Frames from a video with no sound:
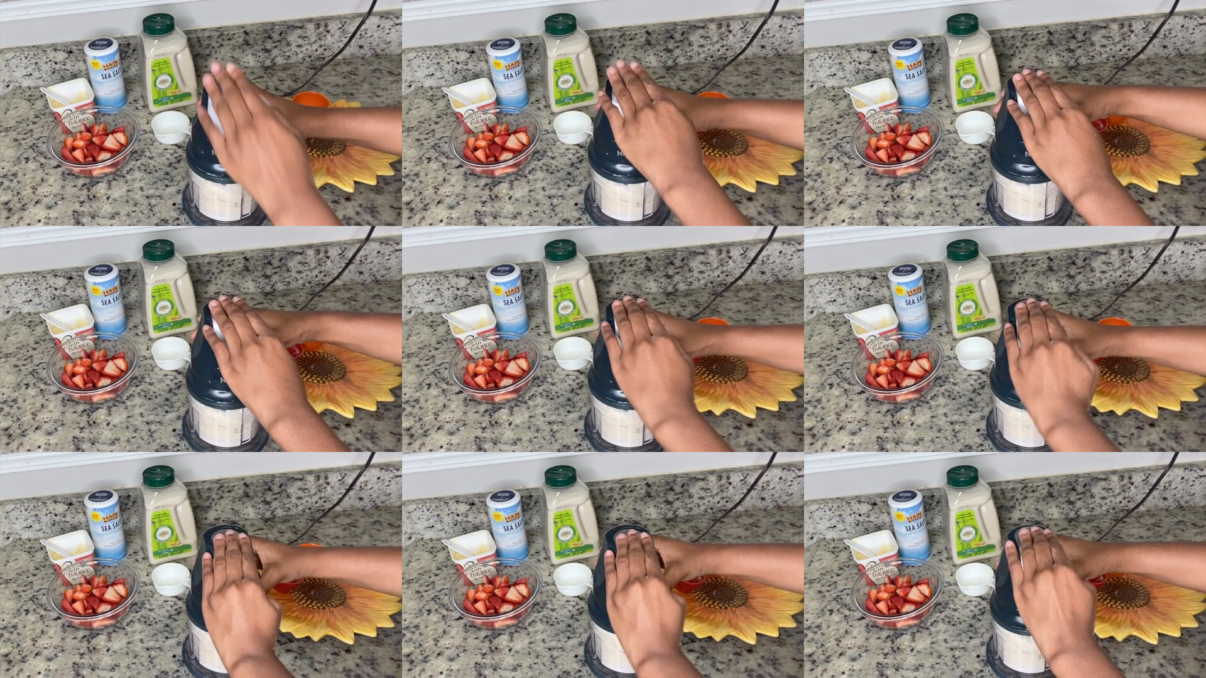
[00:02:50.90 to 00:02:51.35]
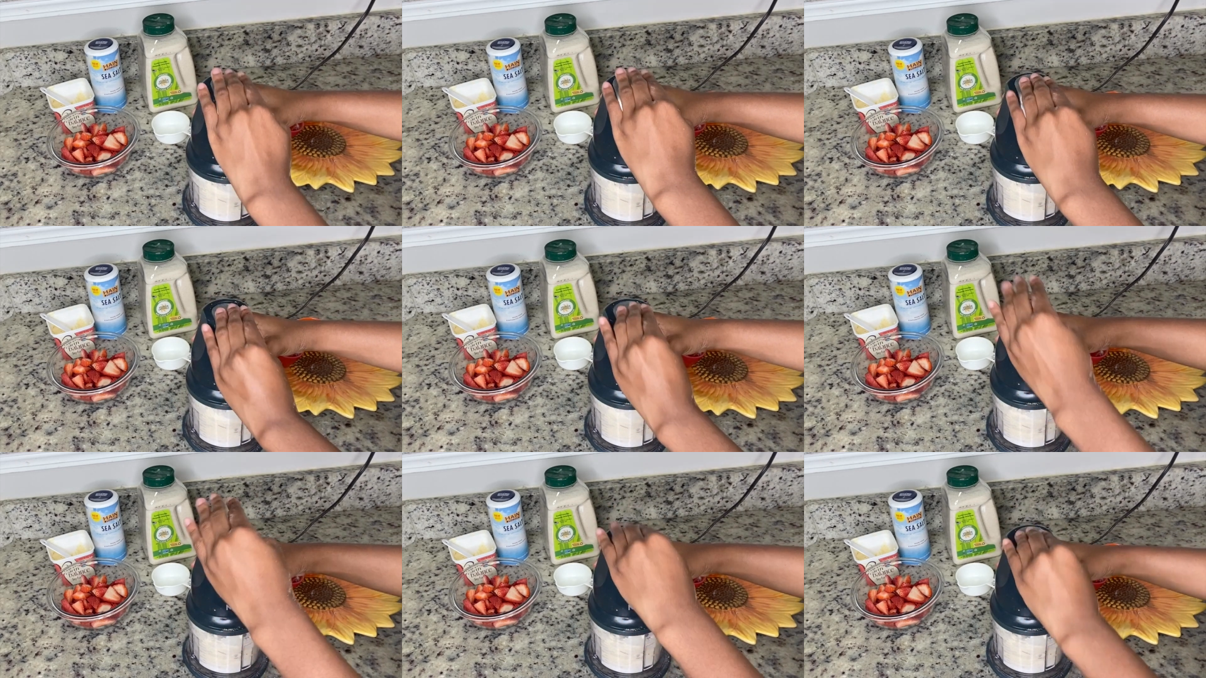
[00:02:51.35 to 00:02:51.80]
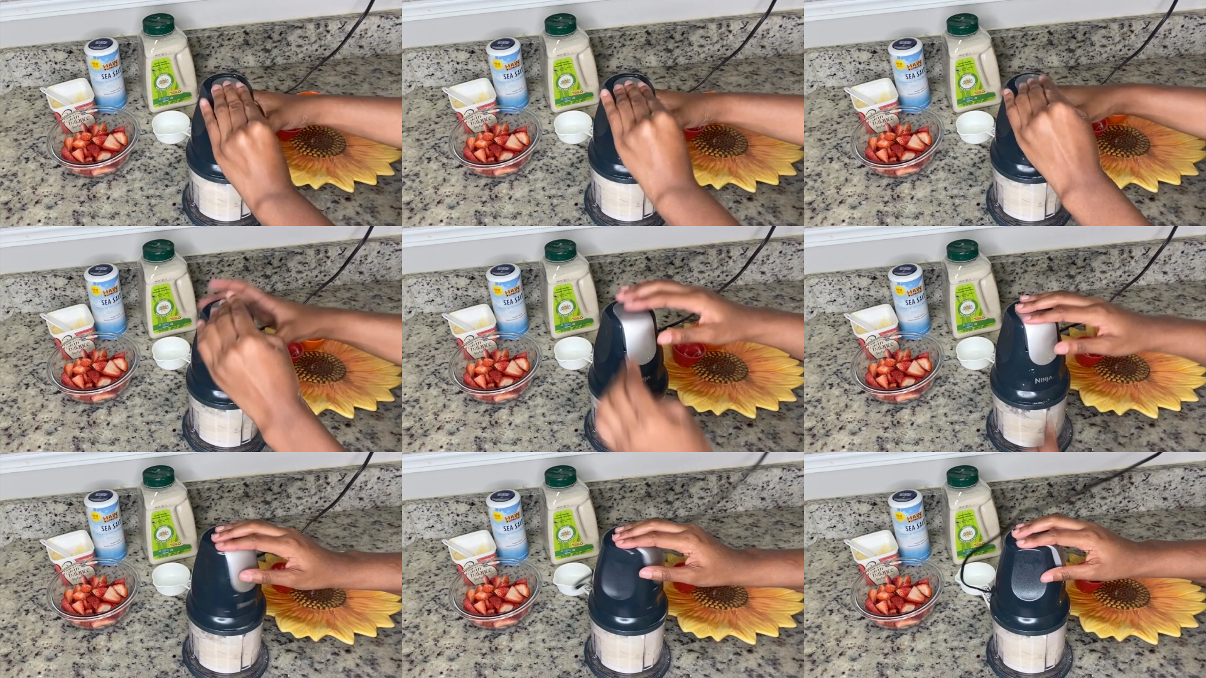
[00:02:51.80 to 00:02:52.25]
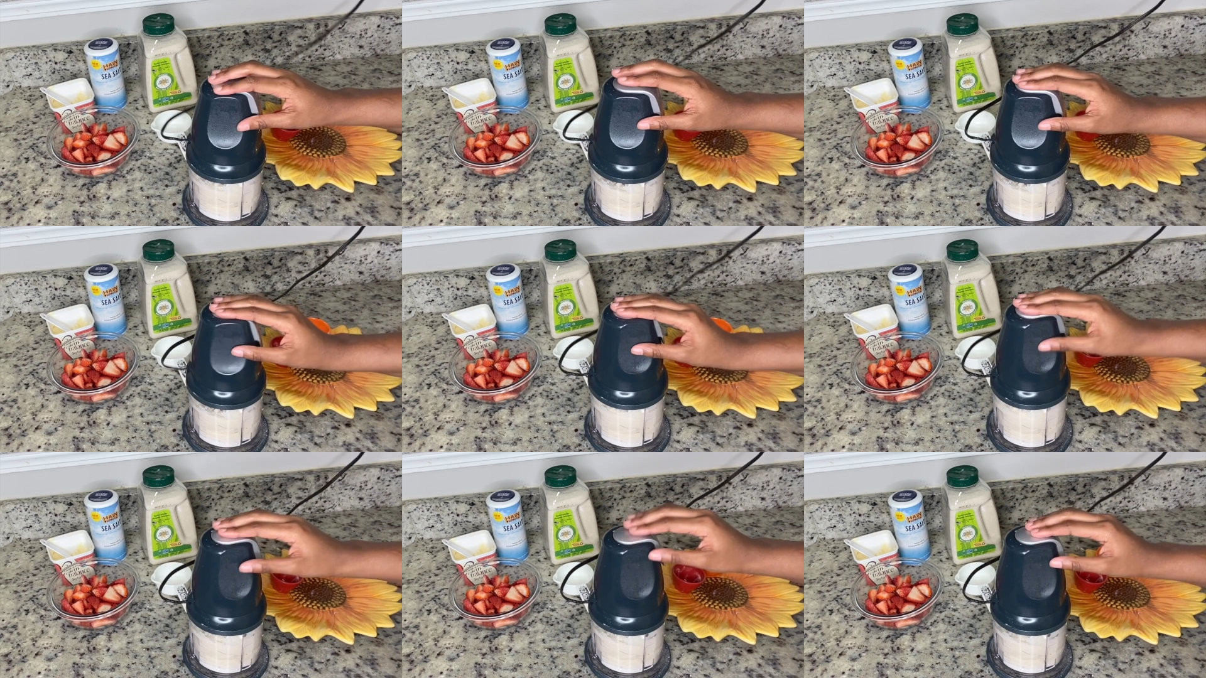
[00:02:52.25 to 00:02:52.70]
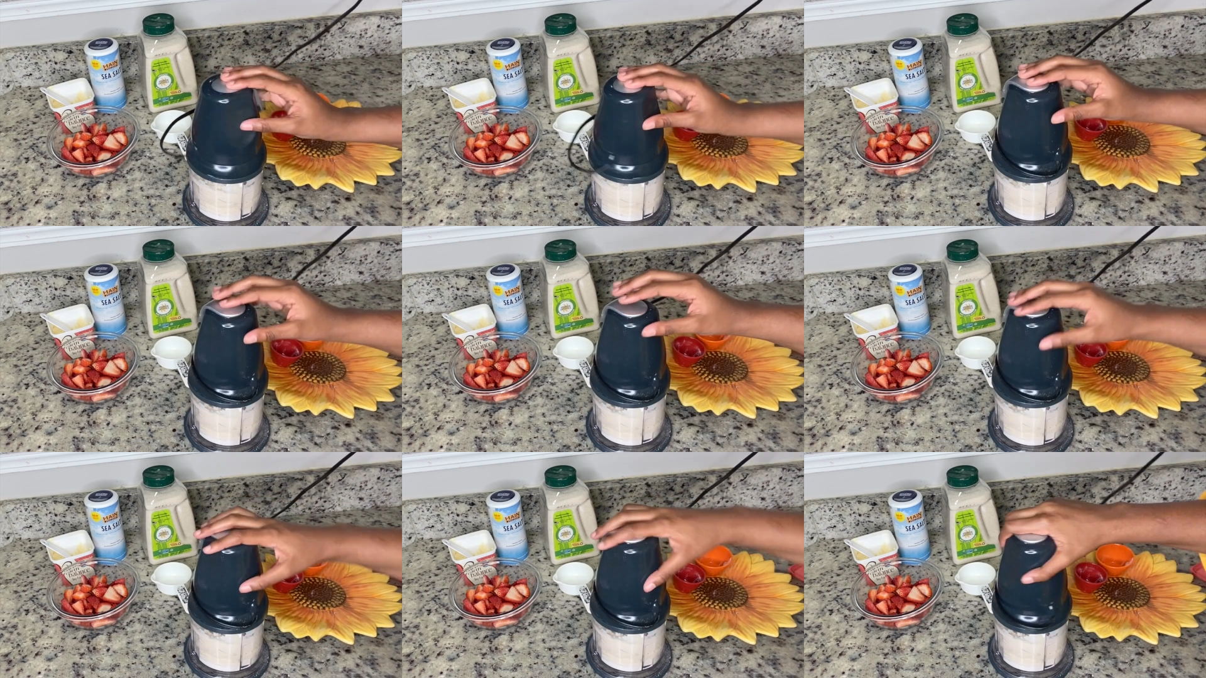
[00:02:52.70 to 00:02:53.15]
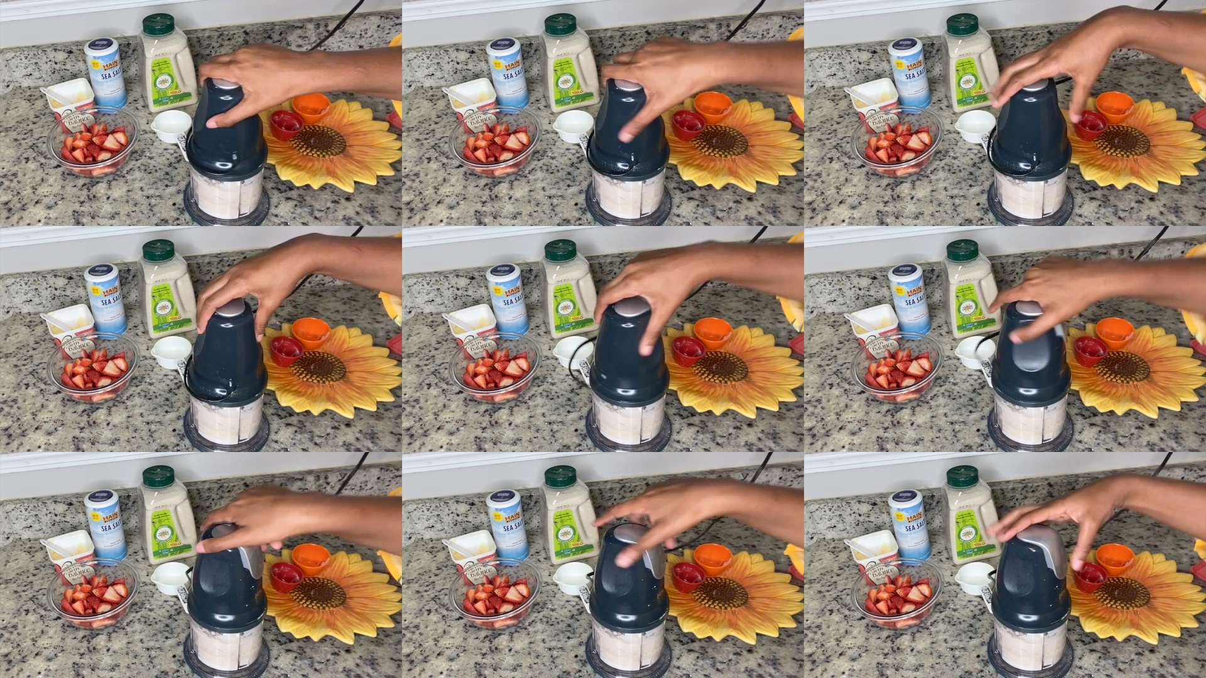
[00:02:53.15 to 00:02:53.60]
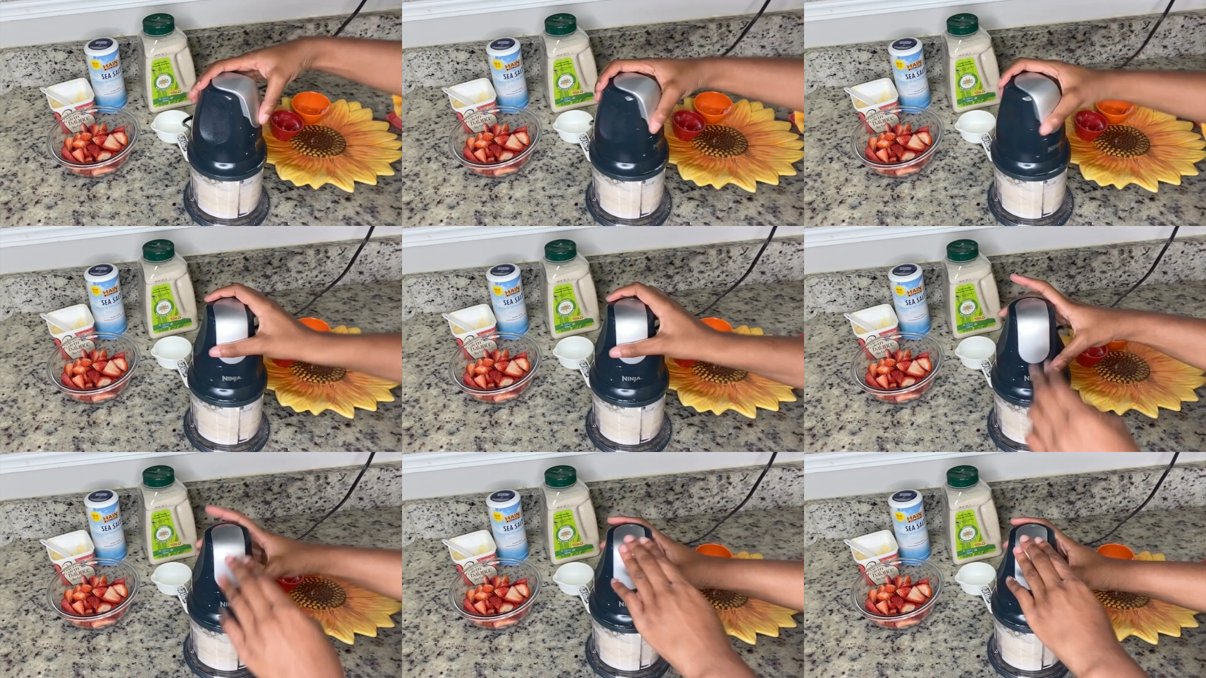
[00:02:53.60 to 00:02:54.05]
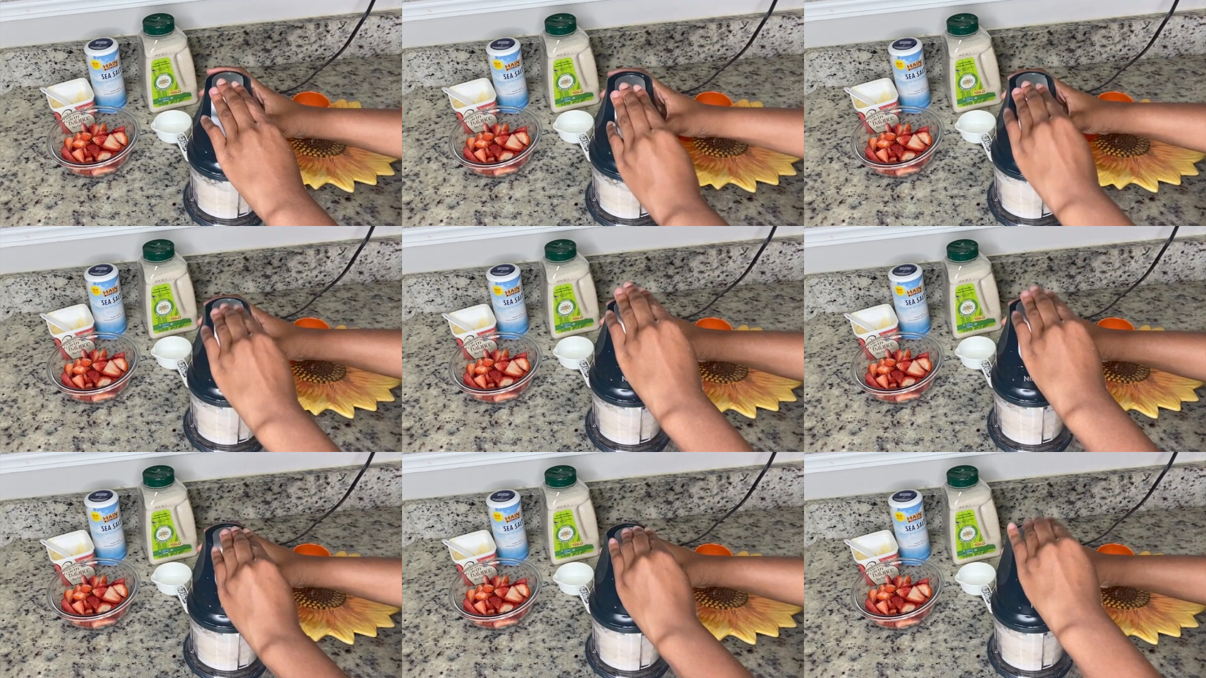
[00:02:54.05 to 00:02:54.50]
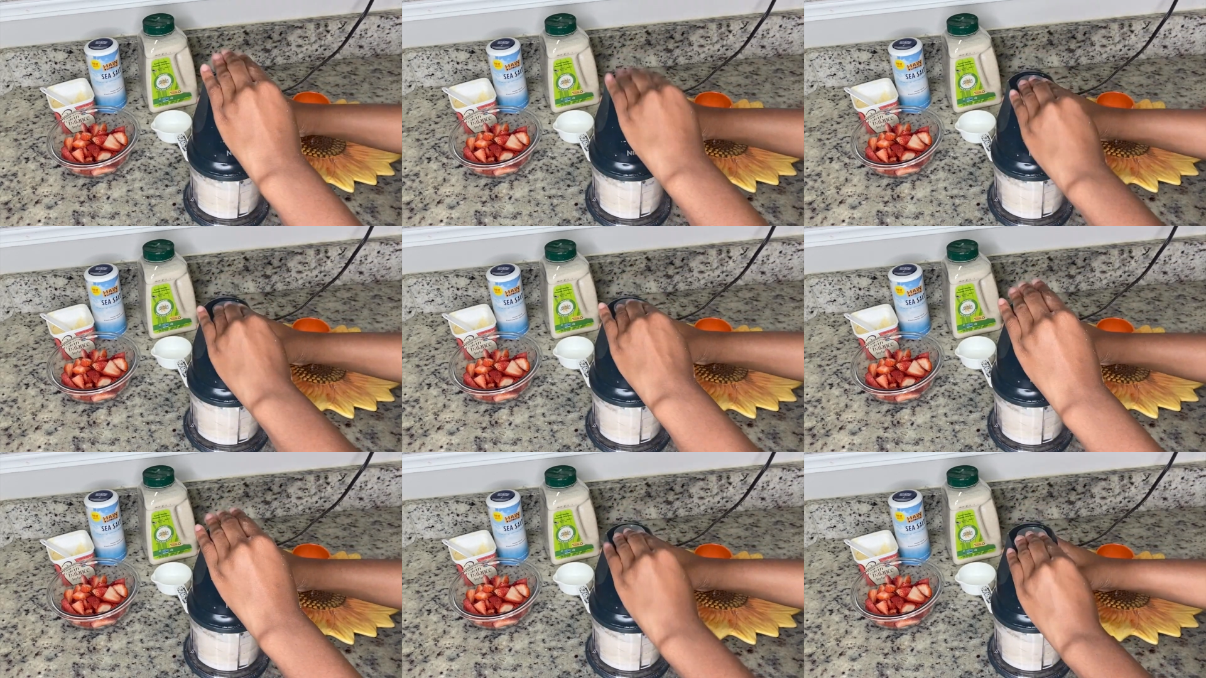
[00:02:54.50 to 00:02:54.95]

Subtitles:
[unreadable: no face in view]